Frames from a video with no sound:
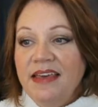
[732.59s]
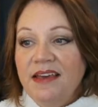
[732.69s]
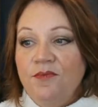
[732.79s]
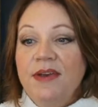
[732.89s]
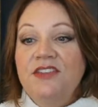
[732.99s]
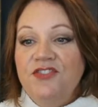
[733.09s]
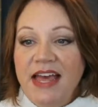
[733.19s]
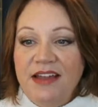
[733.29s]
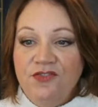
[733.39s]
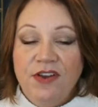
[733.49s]
reach
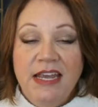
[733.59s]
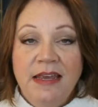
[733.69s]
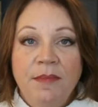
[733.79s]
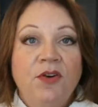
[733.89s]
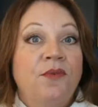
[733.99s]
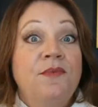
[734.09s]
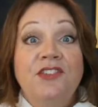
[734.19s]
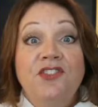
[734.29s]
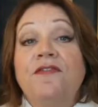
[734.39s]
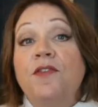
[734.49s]
that dream or
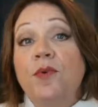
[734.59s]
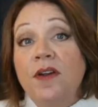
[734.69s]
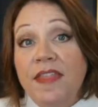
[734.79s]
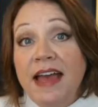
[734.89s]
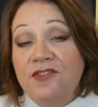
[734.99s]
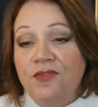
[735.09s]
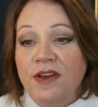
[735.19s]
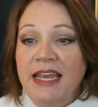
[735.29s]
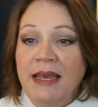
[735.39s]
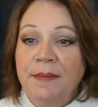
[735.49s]
reach for that
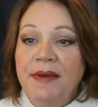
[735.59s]
dream